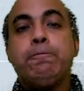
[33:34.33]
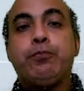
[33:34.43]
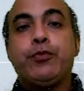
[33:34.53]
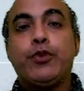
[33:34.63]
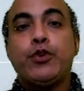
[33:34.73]

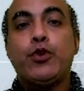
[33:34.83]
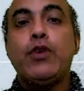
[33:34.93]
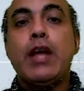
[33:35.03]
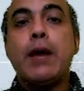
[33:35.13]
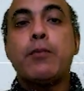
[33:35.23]
So we
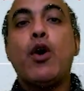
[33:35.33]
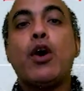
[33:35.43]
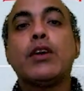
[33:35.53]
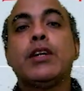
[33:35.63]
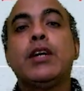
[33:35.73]
have got
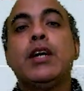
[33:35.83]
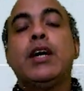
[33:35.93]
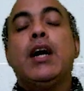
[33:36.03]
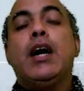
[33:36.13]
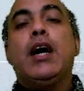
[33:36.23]

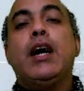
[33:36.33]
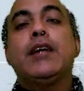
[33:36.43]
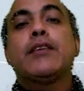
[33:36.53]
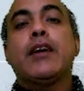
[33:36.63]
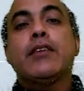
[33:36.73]
a
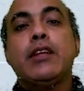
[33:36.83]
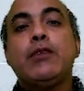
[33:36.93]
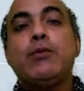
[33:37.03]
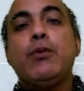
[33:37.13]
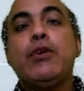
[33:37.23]
successful
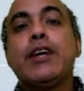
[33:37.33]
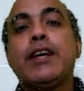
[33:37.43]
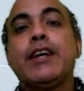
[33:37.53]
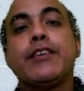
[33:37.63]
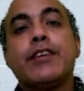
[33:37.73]

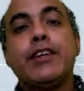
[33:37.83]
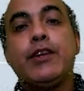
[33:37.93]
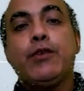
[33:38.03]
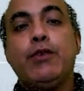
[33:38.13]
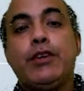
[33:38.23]
regression
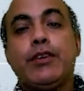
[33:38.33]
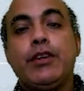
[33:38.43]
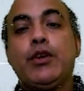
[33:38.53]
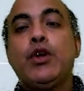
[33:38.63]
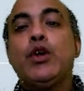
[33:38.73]
equation.
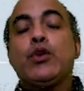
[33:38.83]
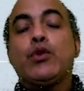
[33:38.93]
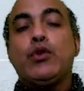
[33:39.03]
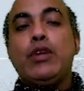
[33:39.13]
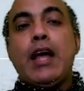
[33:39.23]
So
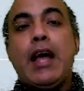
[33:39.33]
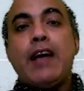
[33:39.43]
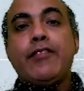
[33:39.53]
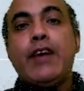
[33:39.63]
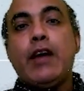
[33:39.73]
the f
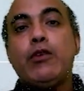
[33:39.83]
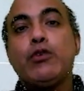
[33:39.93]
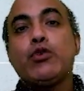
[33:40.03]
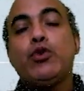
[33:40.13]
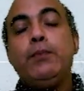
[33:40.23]
value
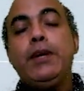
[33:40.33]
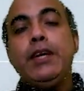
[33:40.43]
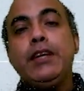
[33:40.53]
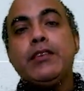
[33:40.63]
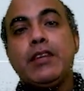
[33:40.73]
should be
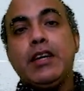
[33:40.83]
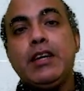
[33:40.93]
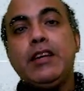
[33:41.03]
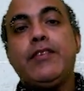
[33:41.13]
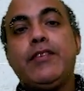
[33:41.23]

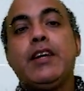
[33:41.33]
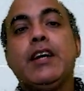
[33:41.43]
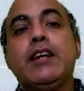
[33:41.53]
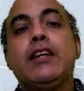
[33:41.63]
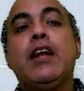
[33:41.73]
significant,
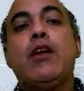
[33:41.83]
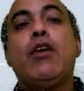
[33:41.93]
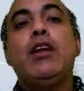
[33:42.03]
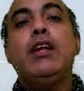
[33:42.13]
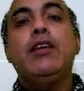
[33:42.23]
then
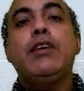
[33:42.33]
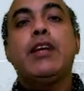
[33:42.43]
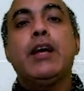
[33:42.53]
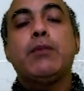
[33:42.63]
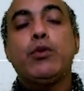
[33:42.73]
only we can
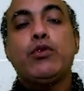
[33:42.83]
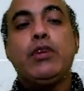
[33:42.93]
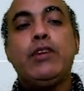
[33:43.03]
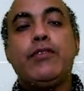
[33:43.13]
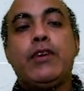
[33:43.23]
proceed
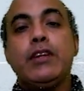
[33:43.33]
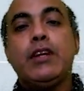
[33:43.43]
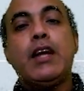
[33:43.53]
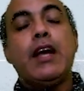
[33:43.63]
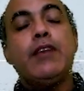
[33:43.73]
further
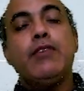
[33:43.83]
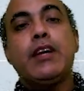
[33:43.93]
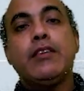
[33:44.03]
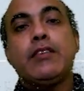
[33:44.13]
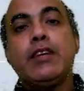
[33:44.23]
and we can
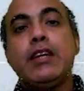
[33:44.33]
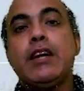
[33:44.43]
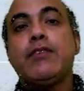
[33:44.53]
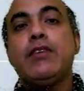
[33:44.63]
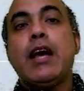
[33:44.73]
say that
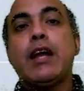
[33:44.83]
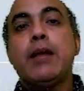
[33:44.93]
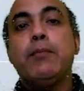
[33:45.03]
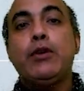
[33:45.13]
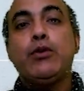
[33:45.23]
we are
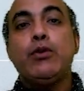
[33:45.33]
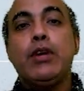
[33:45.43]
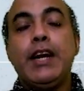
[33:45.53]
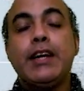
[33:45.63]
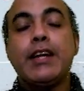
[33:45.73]
able to
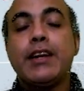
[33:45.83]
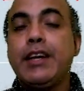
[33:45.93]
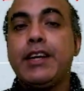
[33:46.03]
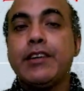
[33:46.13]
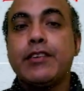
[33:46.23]
get a
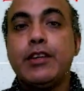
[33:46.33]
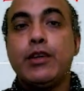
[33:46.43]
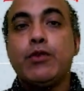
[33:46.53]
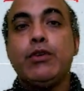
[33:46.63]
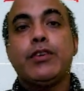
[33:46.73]
regression
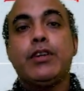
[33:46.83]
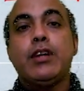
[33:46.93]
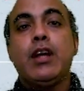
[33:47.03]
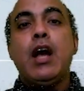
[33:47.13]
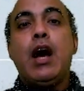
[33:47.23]
equation.
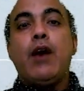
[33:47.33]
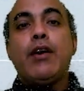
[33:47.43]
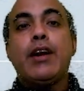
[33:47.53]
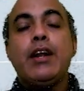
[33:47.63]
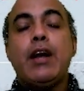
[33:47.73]

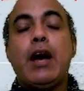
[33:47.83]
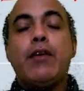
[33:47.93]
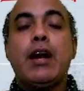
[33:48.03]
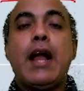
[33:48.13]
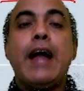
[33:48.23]
Our
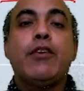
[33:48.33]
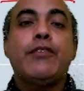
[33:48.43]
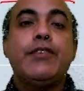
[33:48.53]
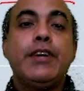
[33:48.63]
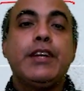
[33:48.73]
line of
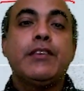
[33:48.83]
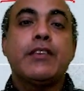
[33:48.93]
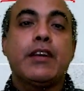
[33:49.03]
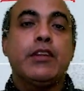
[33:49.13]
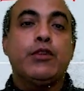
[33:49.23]
it is
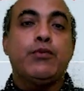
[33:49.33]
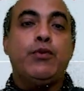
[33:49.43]
successful.